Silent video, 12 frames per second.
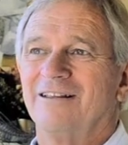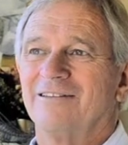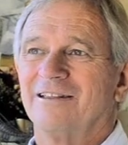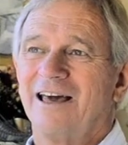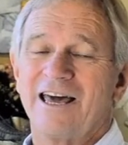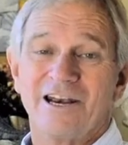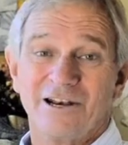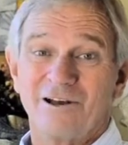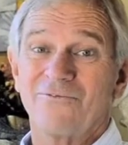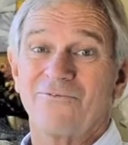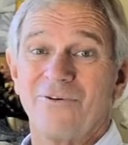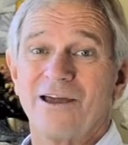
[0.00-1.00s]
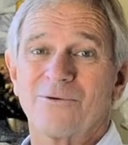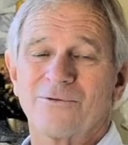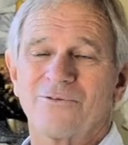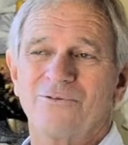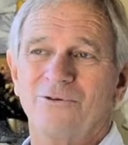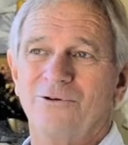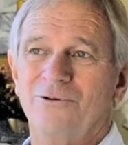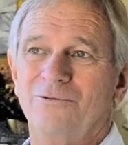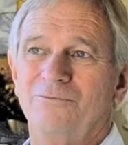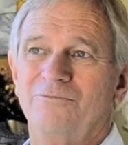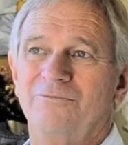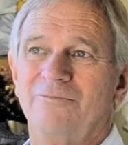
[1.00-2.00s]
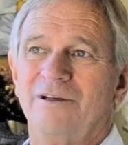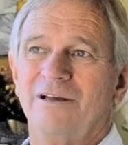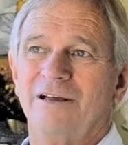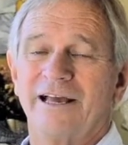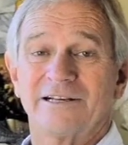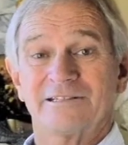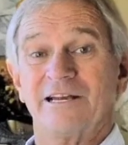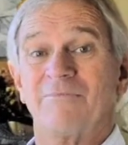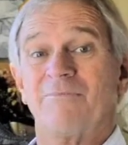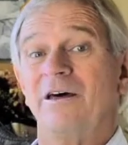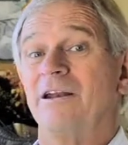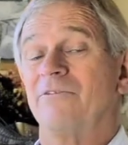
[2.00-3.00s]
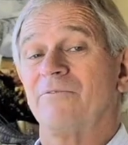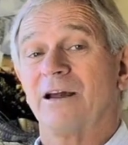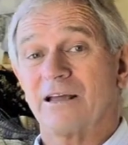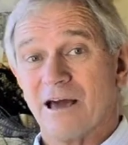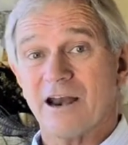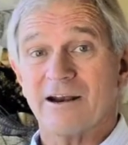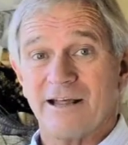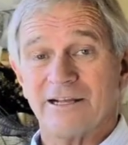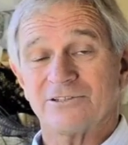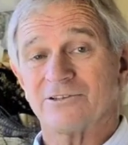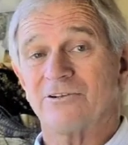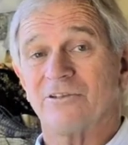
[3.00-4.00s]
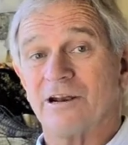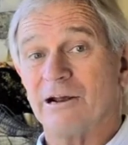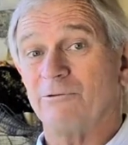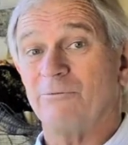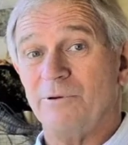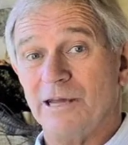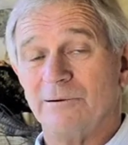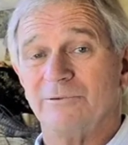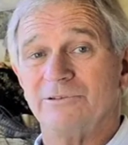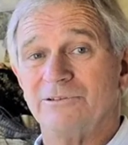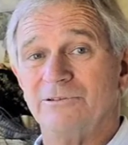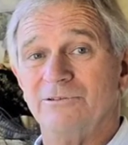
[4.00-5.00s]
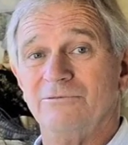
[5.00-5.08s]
I had enough faith to accept that if I got an answer, that I would be able to